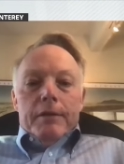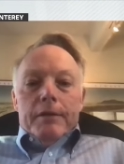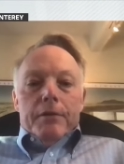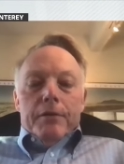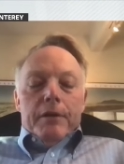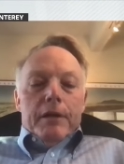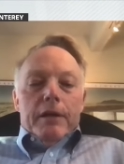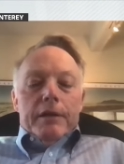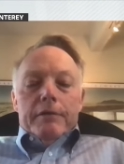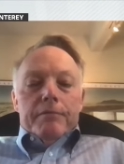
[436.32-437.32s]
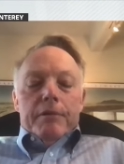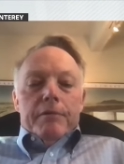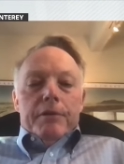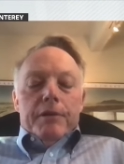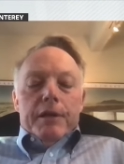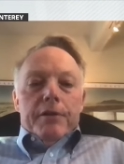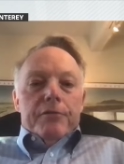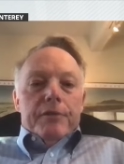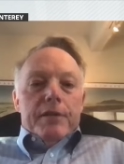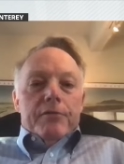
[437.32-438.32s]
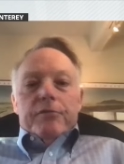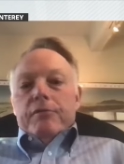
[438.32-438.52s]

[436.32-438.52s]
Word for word: you know, I, I, the United States